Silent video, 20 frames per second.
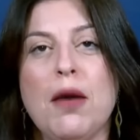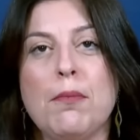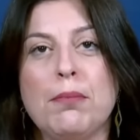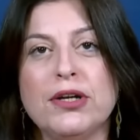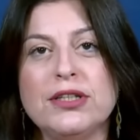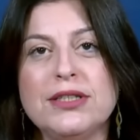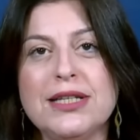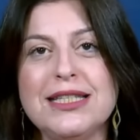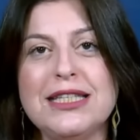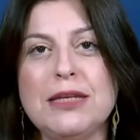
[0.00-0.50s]

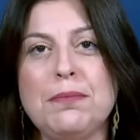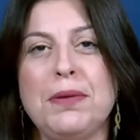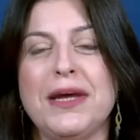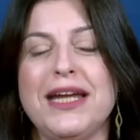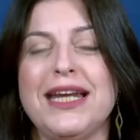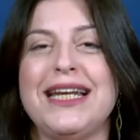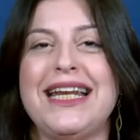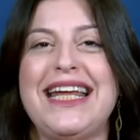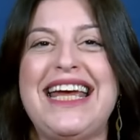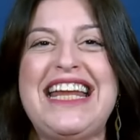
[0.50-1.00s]

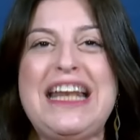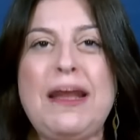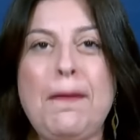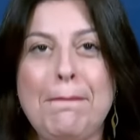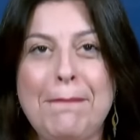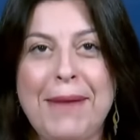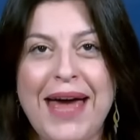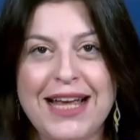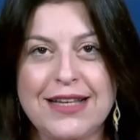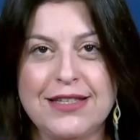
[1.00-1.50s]
participated in a
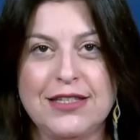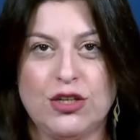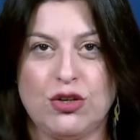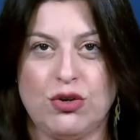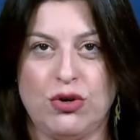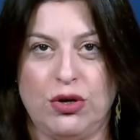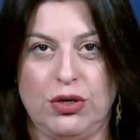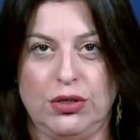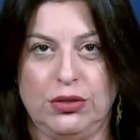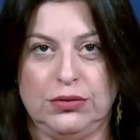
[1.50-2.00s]

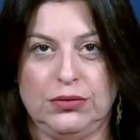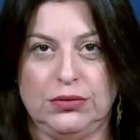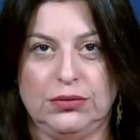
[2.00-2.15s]
massacre,